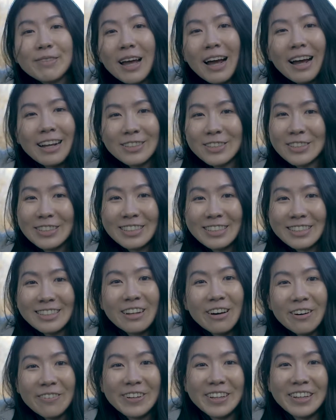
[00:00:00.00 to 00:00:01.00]
I just
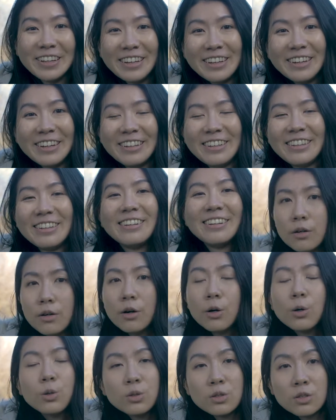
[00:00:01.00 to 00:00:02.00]
love it.
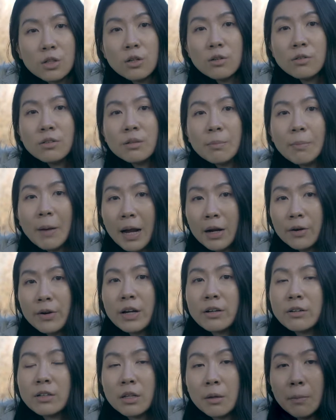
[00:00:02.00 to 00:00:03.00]
Also, the
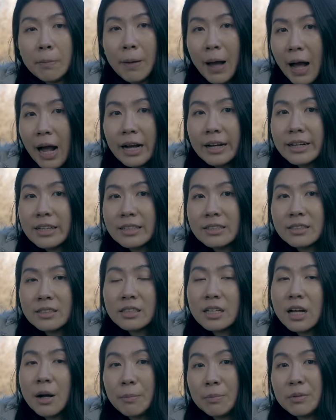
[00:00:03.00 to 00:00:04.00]
background in the back
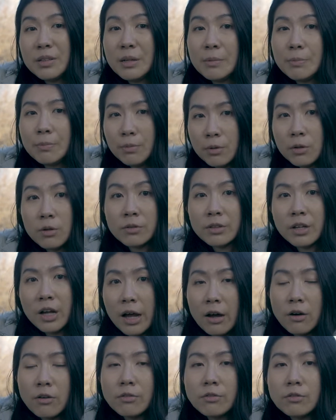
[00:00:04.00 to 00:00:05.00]
isn't completely blown
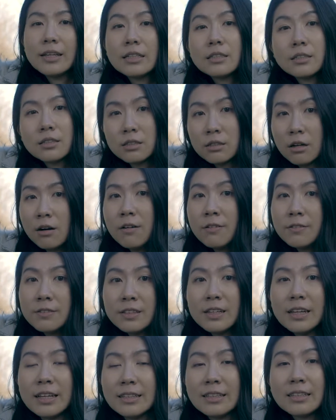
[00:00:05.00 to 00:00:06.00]
out. It's
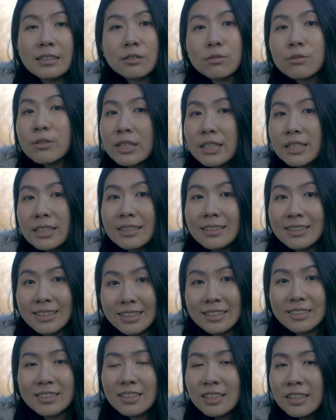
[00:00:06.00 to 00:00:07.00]
soft and it's really
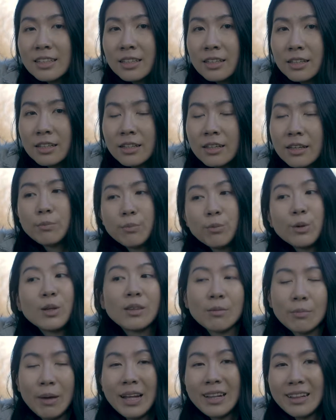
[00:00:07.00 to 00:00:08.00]
distant.
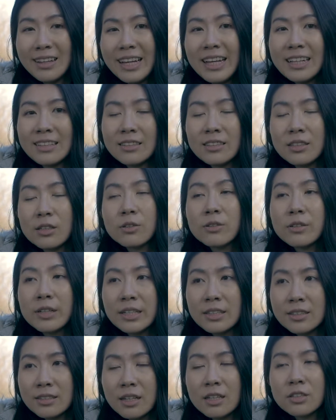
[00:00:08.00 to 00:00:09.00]
With my lens, it
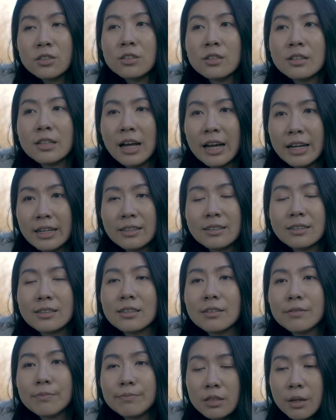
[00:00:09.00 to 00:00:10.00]
creates such a
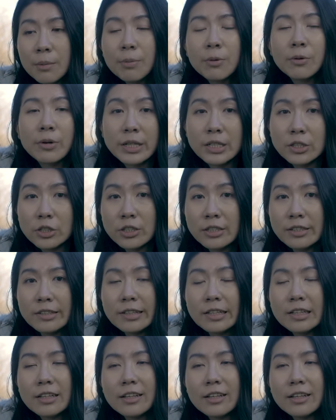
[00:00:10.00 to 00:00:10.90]
nice separation.